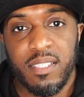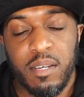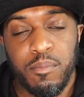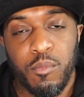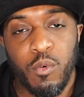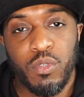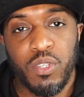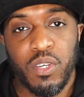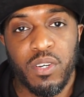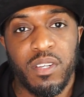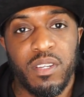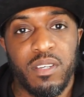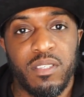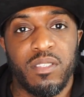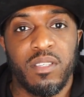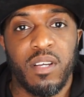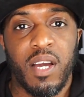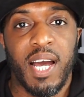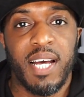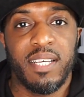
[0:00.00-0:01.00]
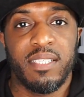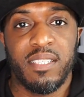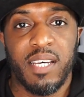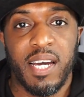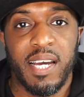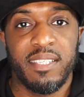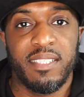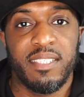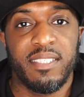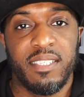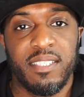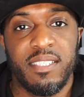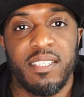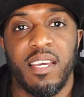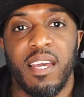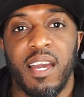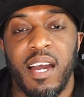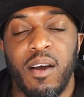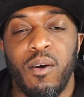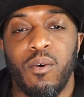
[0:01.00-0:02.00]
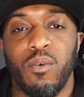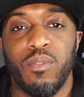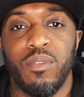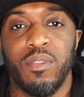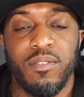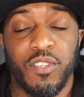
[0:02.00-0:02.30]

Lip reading: I'm also going to go outside just to see how,